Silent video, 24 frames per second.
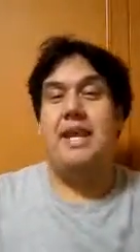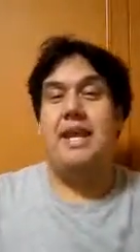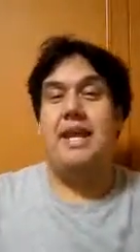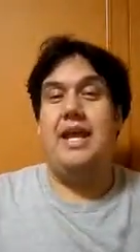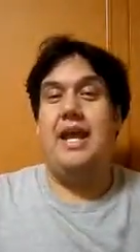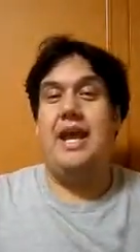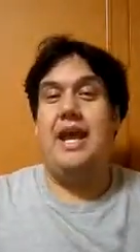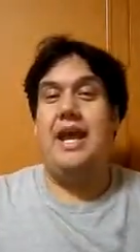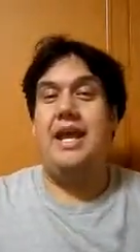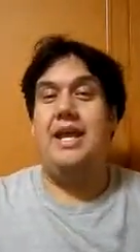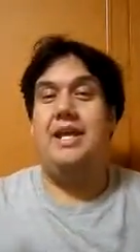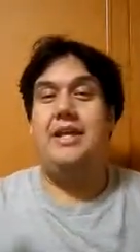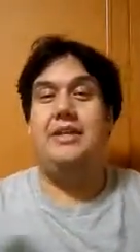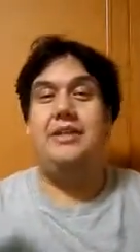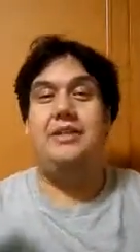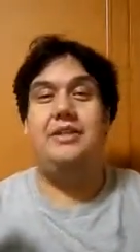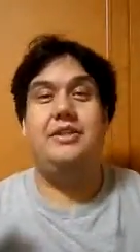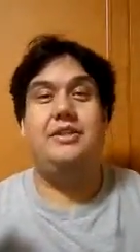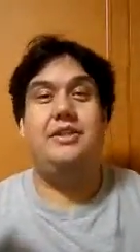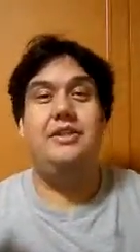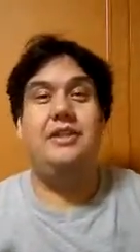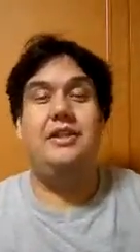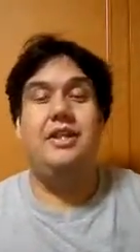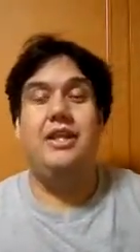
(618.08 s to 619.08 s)
and
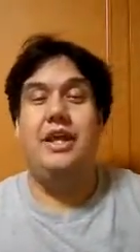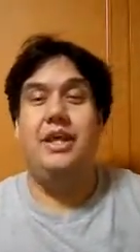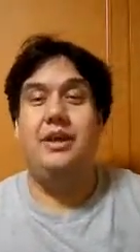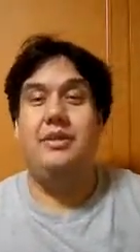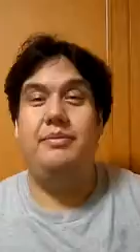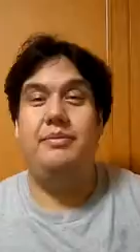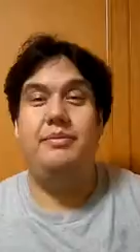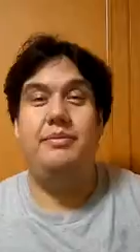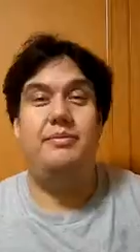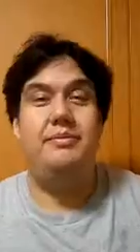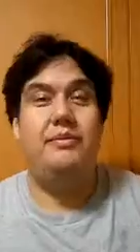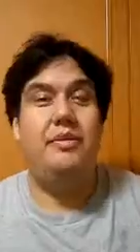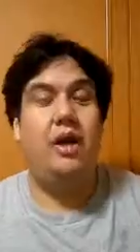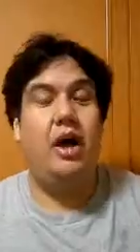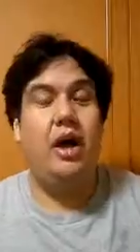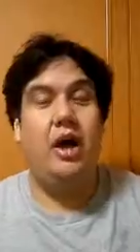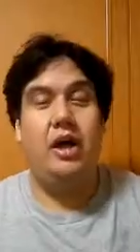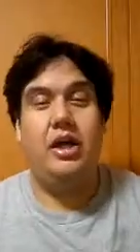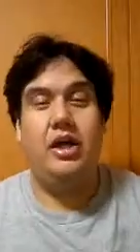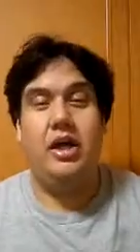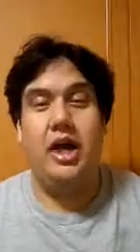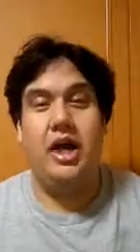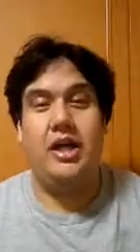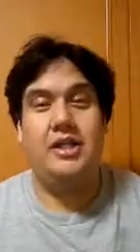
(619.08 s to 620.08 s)
him
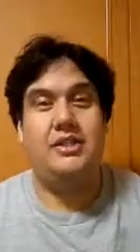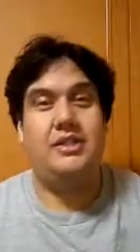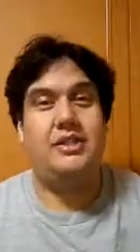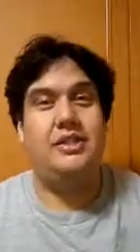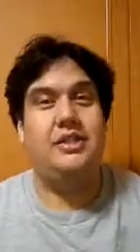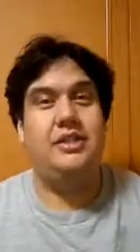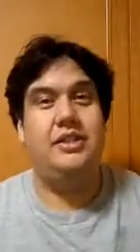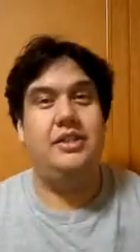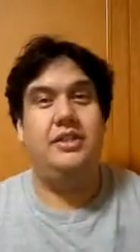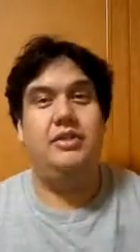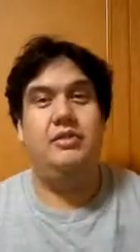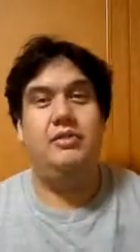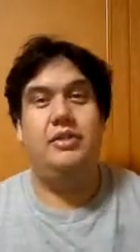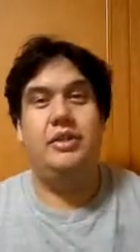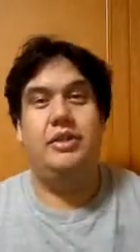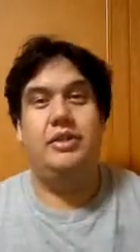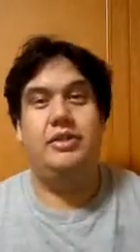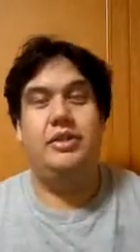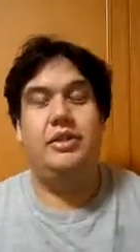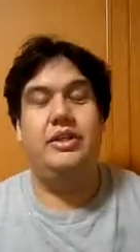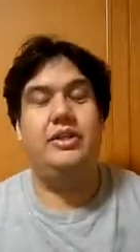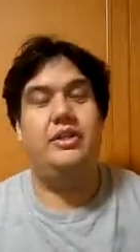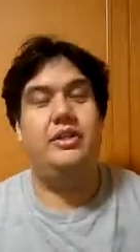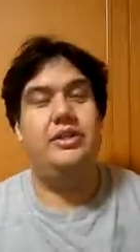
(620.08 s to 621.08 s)
constantly
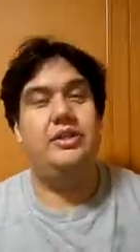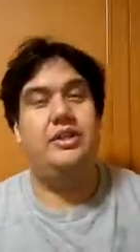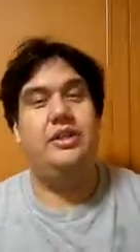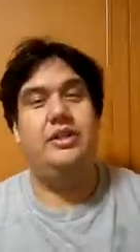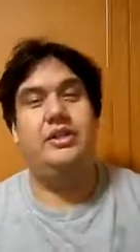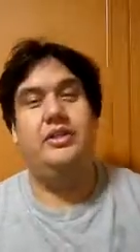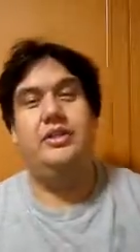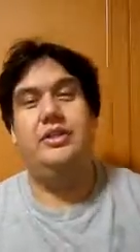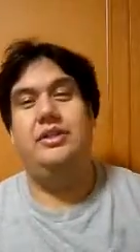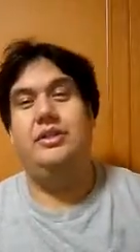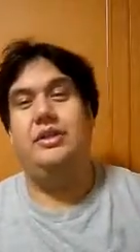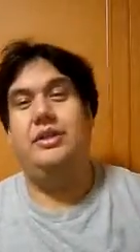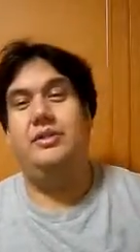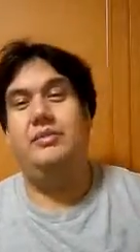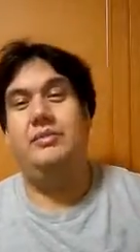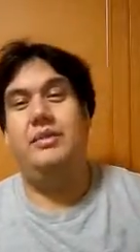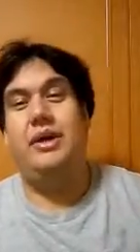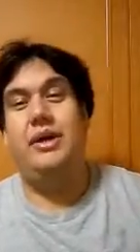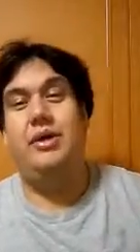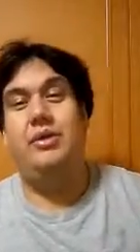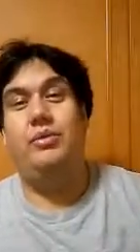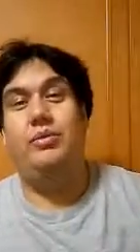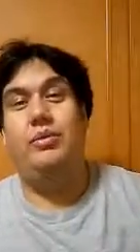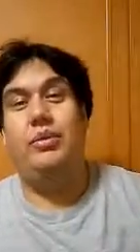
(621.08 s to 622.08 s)
wondering
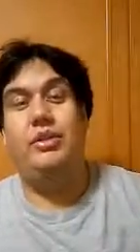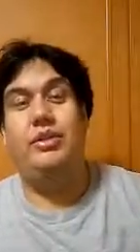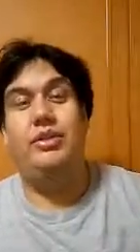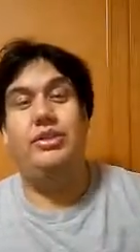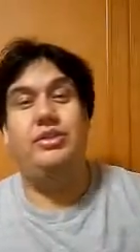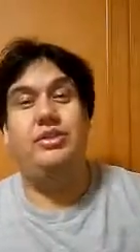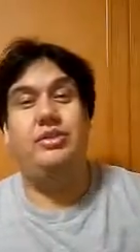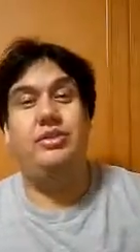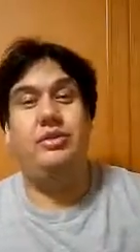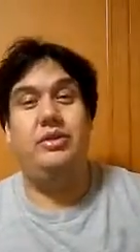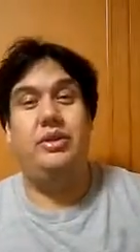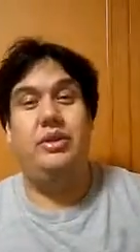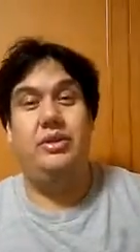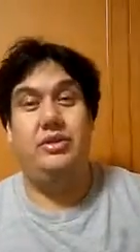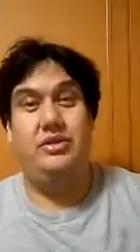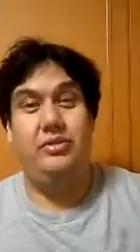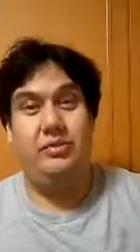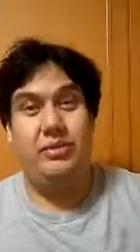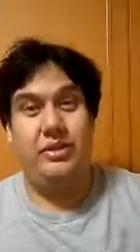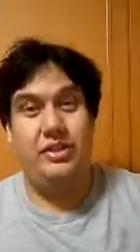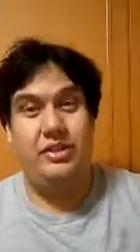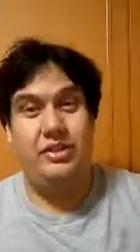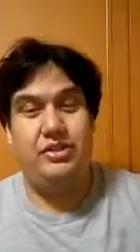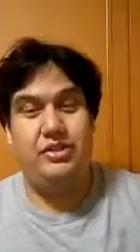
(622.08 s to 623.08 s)
about what he's
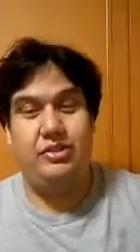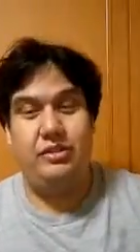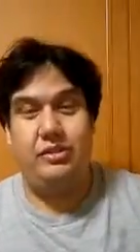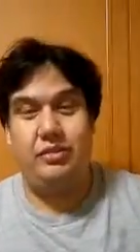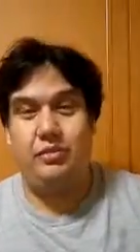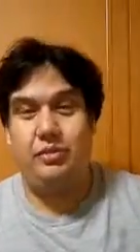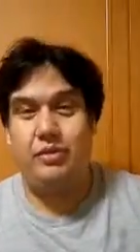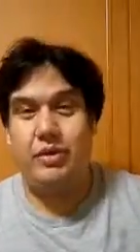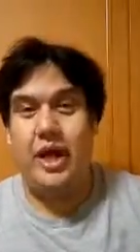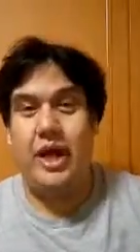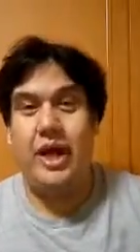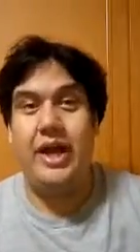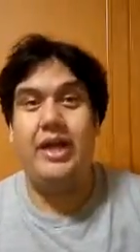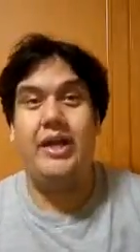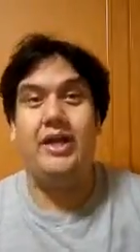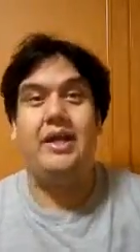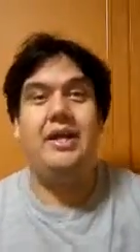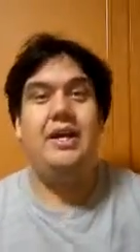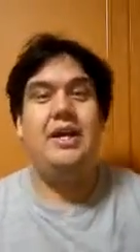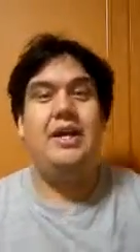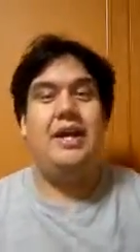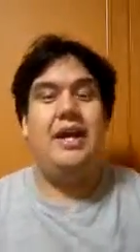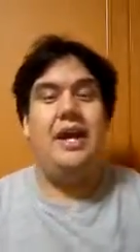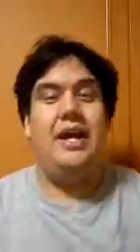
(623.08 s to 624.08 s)
doing right,
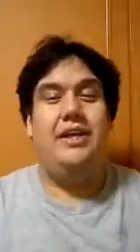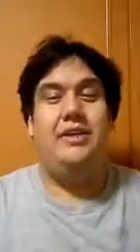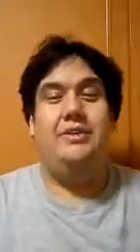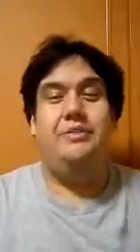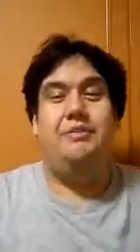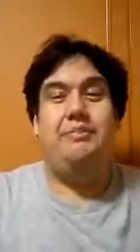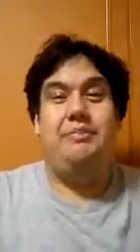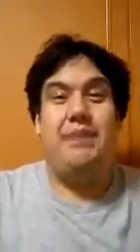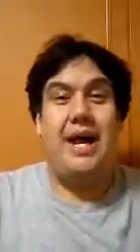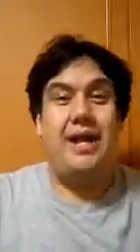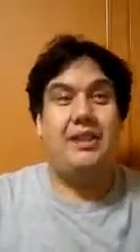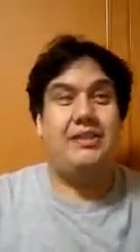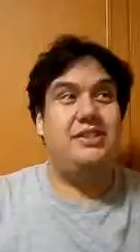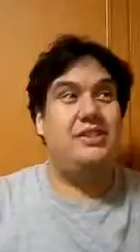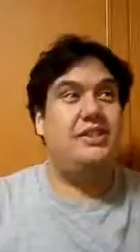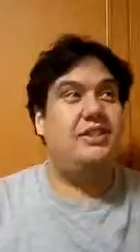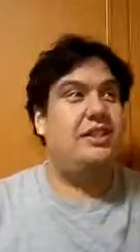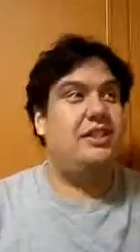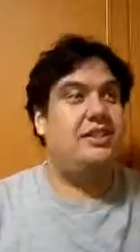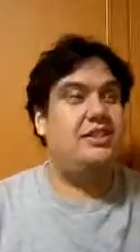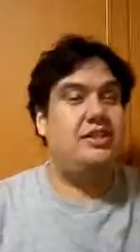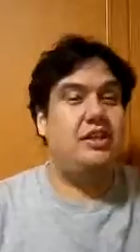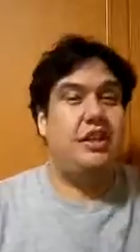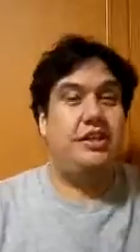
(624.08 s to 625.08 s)
and bouncing
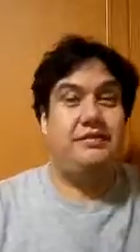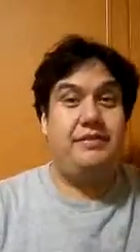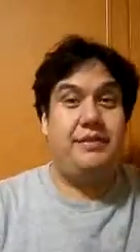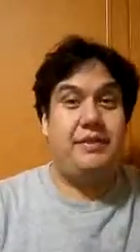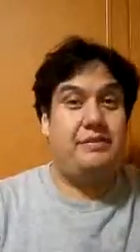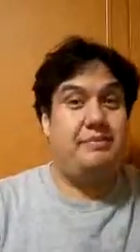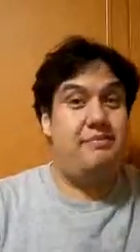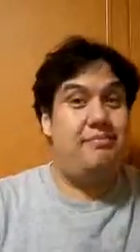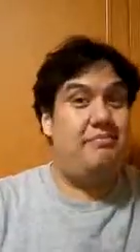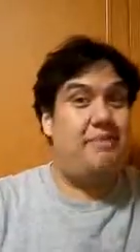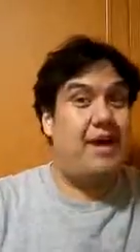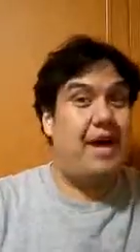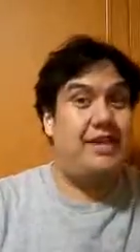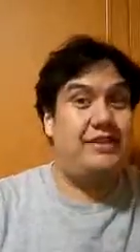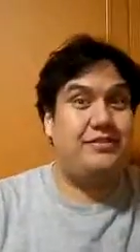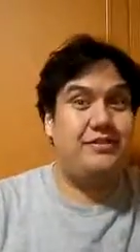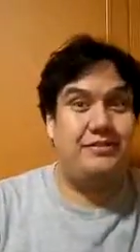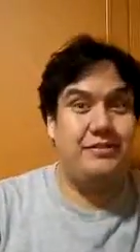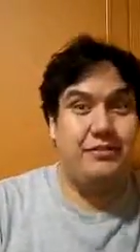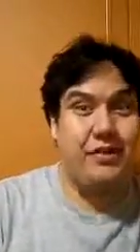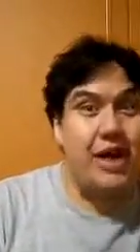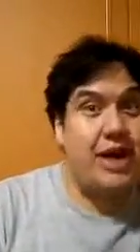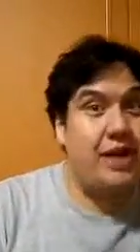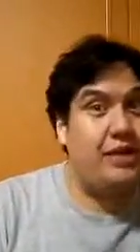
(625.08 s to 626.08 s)
things off his best
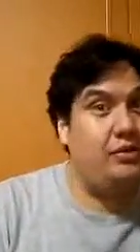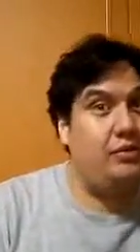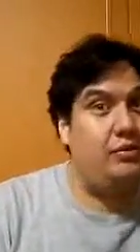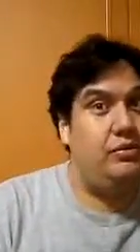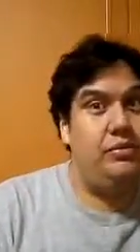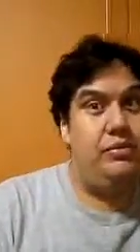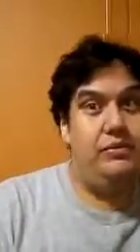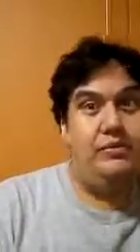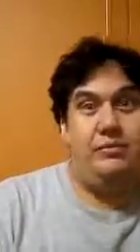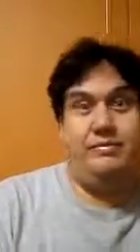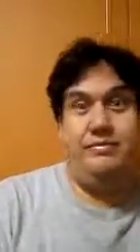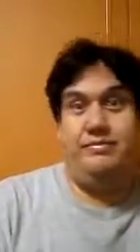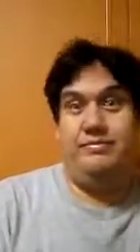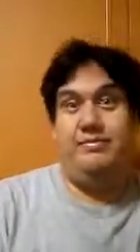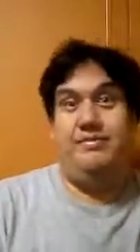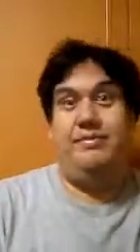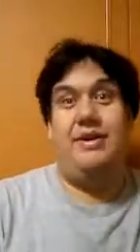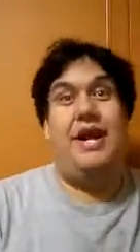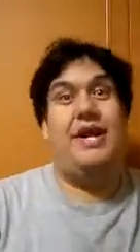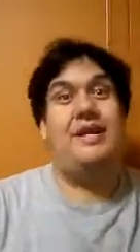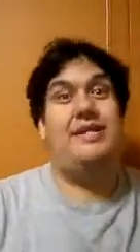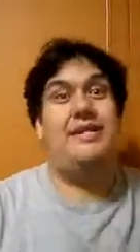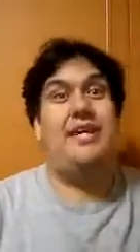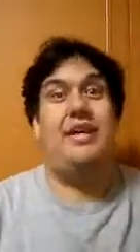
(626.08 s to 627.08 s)
friend who
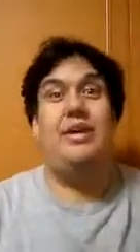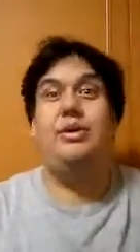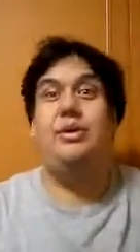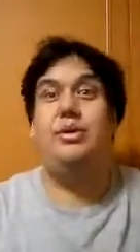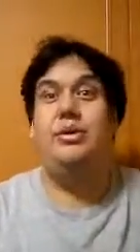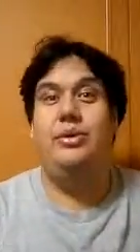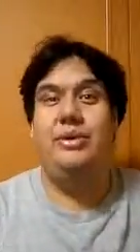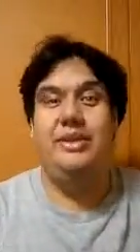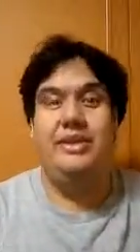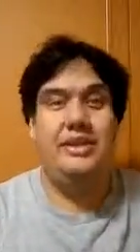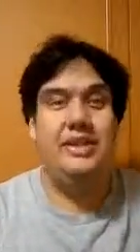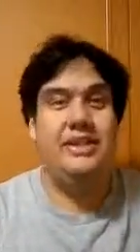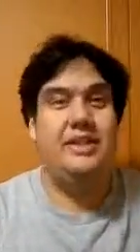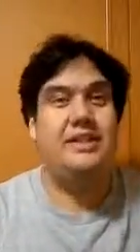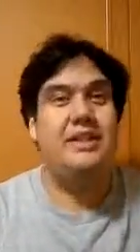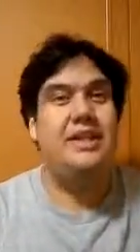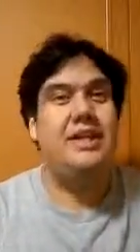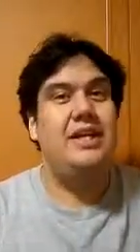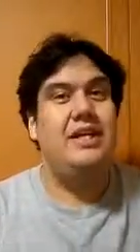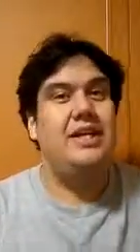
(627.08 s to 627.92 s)
finds out who he is.